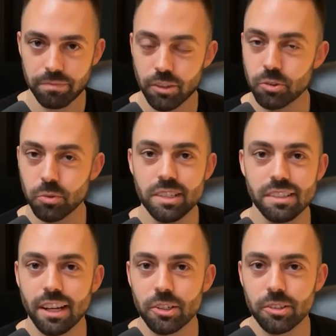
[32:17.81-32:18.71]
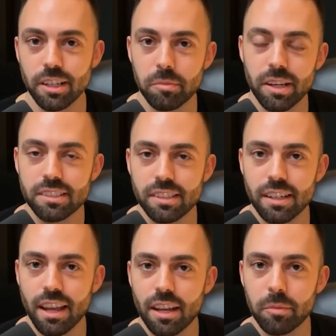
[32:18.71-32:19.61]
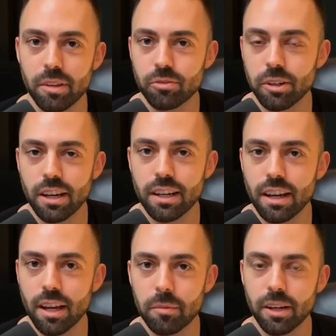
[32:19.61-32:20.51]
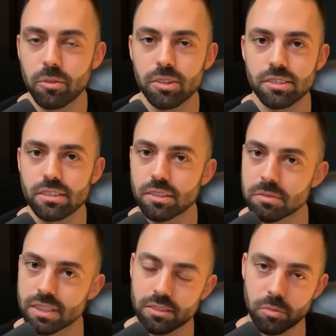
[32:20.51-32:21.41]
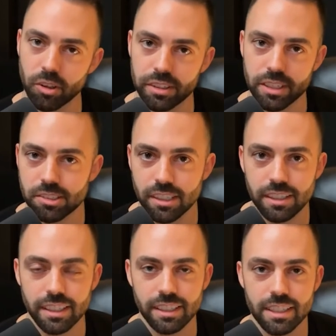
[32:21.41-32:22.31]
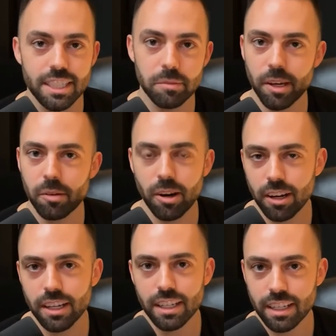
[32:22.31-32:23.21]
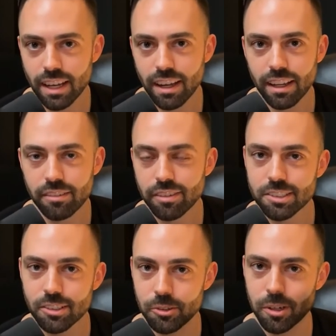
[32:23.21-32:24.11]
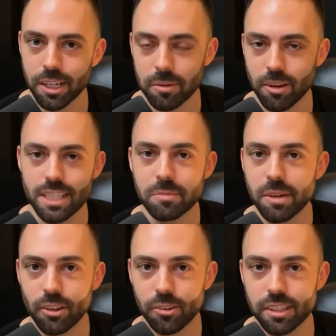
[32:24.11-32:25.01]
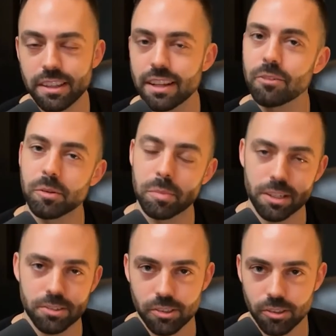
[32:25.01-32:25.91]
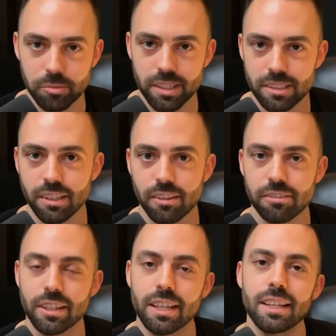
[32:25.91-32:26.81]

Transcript: There's a reason I created my site at adam enfroy dot com, and I wasn't some small niche site like the email marketing guy. If I started writing about email only, then I would have pigeonholed myself.